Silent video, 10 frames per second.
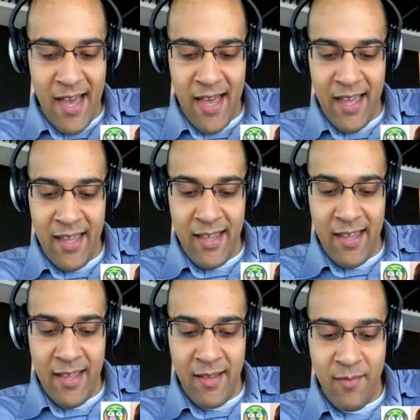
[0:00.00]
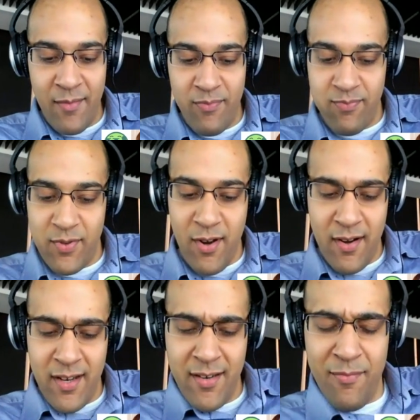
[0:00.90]
I
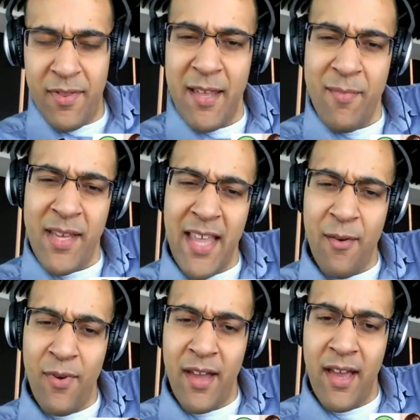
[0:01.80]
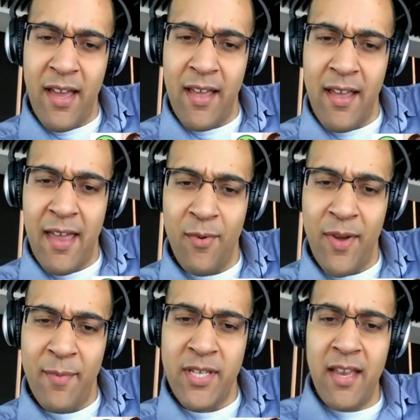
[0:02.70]
started theming that way. I had a
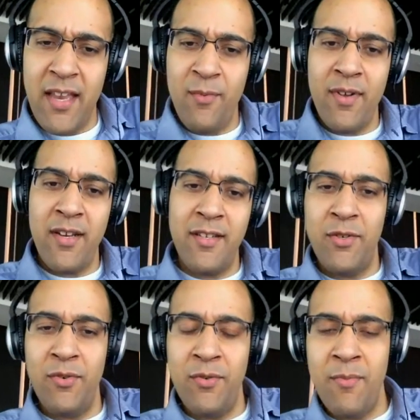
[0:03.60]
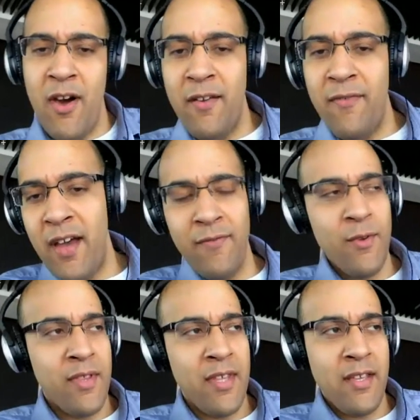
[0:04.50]
website. I wanted to modify a
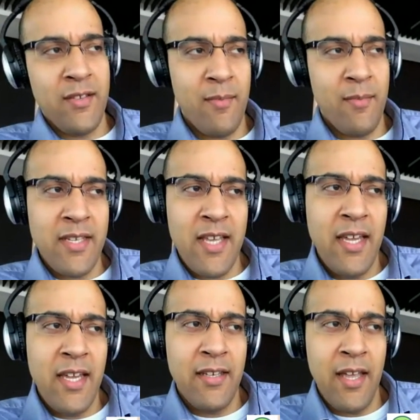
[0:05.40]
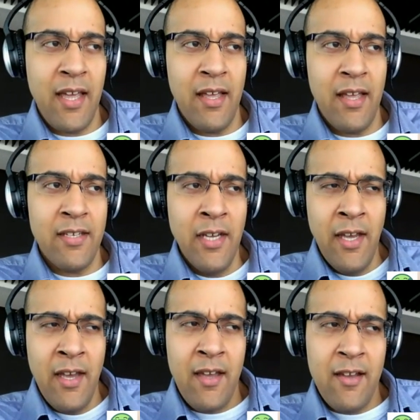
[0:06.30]
few things on my site and
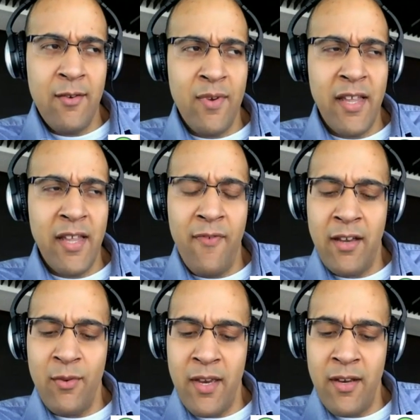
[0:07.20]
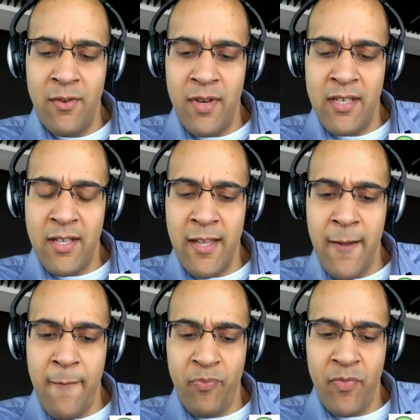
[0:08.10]
couldn't really find a way to do it
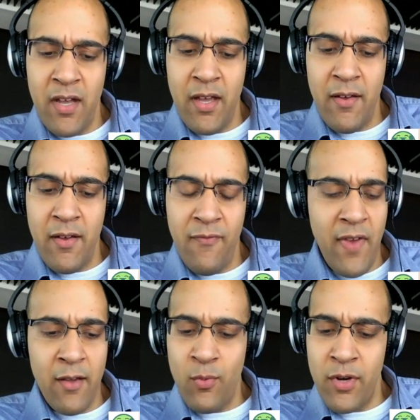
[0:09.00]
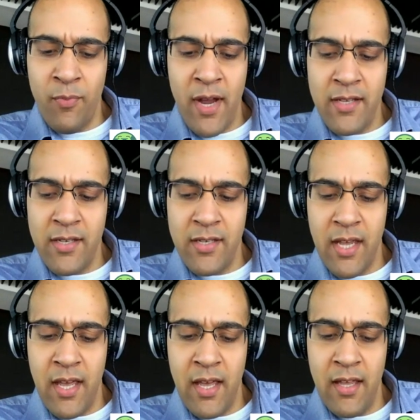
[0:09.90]
easily. Found
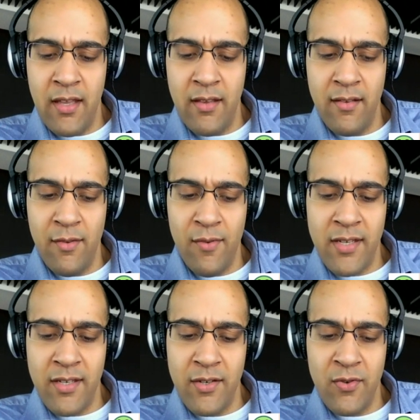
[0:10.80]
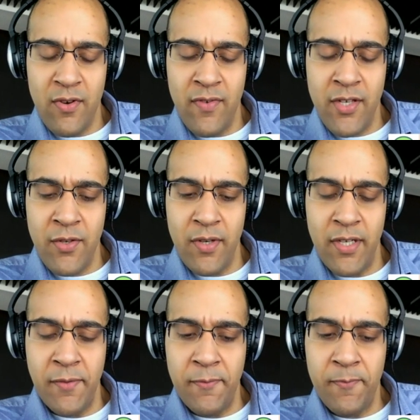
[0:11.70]
WordPress, and the rest is sort of history.